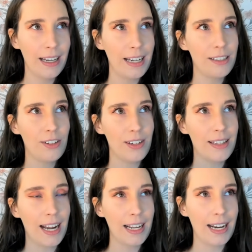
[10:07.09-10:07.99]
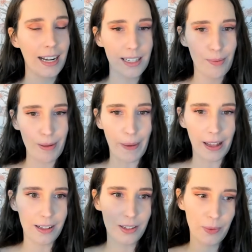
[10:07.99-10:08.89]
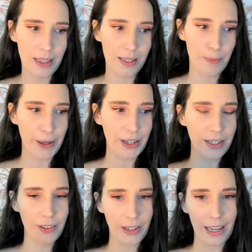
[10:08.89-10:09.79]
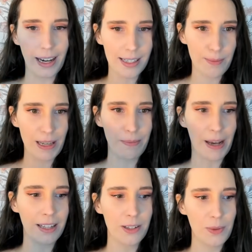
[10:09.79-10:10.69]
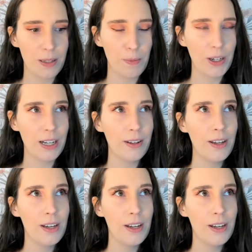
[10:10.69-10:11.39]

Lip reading: It's just that it has to be balanced with the spirit, okay? It has to be in balance with spirit.